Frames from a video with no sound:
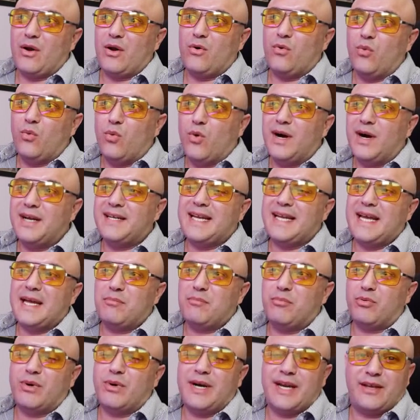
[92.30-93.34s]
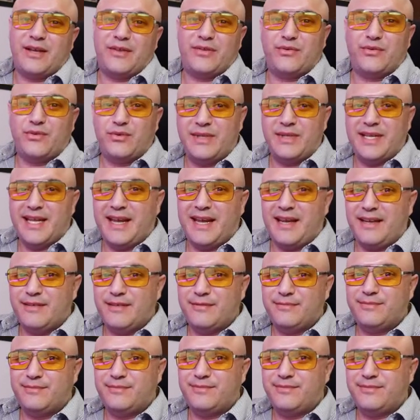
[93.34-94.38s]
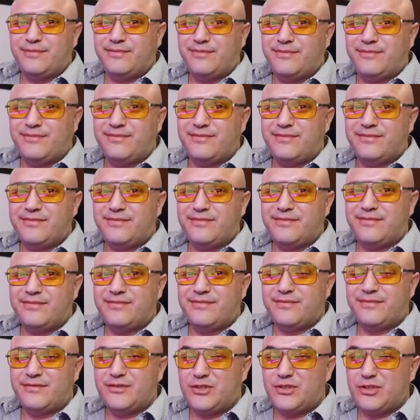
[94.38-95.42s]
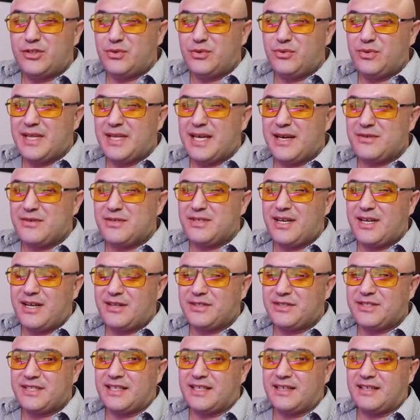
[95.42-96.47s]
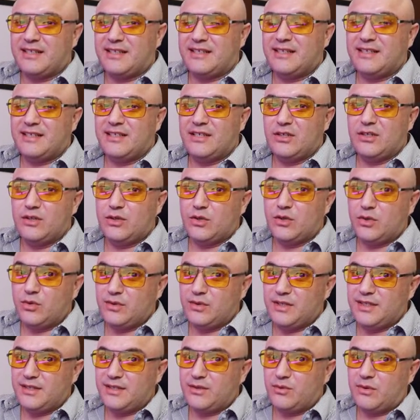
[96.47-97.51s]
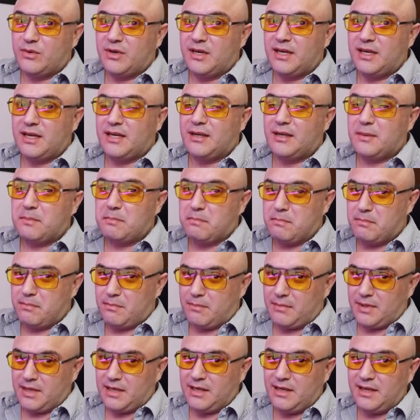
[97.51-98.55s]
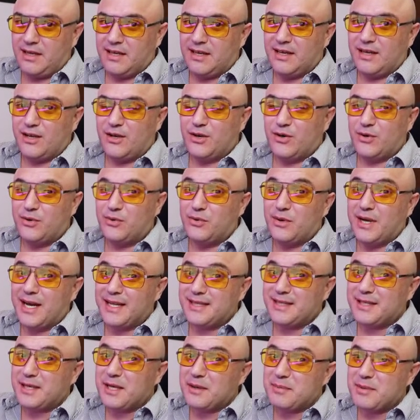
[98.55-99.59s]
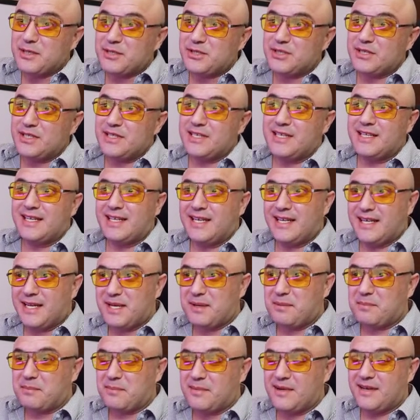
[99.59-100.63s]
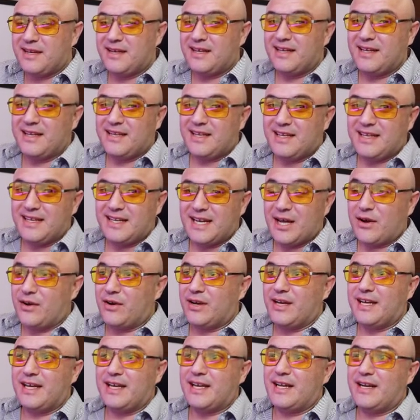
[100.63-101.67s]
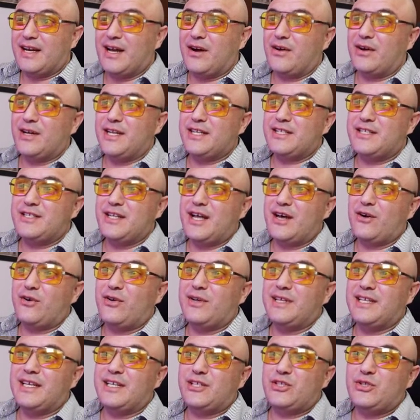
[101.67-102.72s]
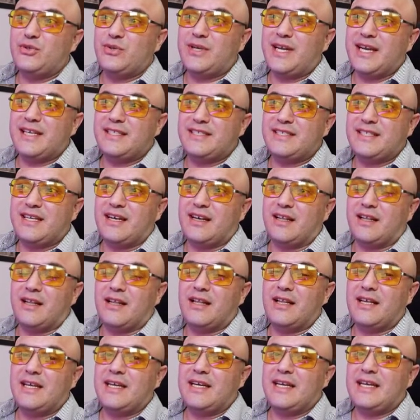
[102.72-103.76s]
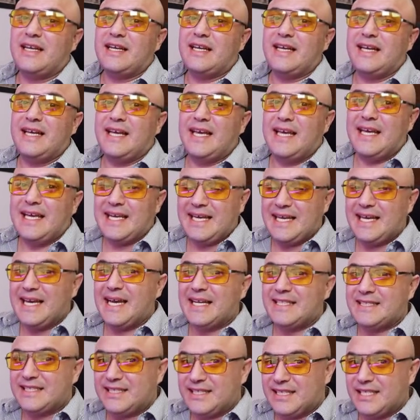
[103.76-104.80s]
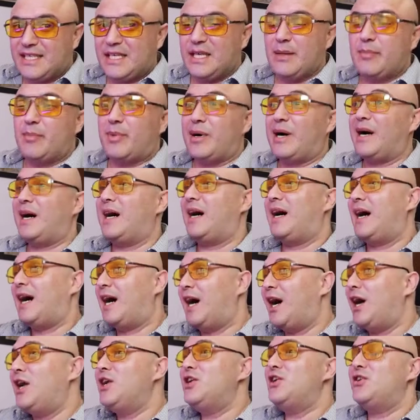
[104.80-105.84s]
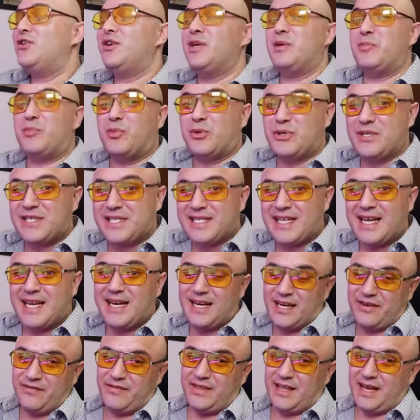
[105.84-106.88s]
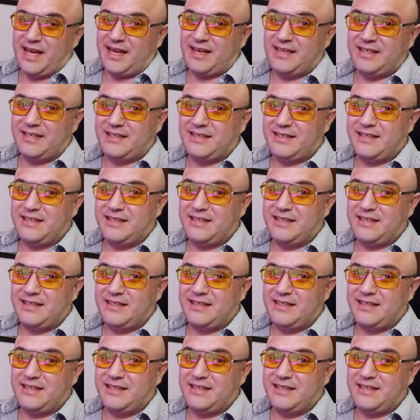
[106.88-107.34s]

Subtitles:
What a breakthrough day. $2,000 sale. Who did the work? Me. Who got the commission? Him. Now it's not only a 2K sale. He gets to keep 100% of that.